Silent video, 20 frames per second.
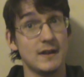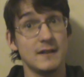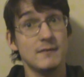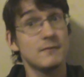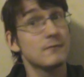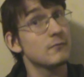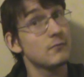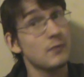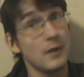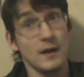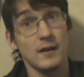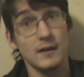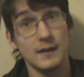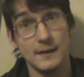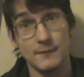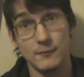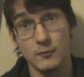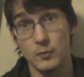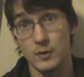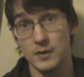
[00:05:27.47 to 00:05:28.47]
and it
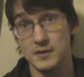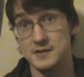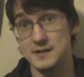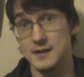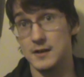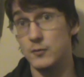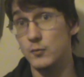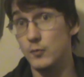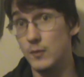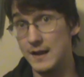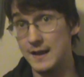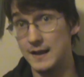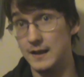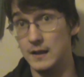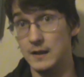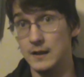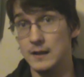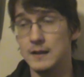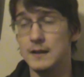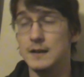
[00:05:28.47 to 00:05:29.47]
rarely ever works out
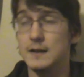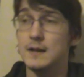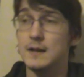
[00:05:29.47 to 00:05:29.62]
well.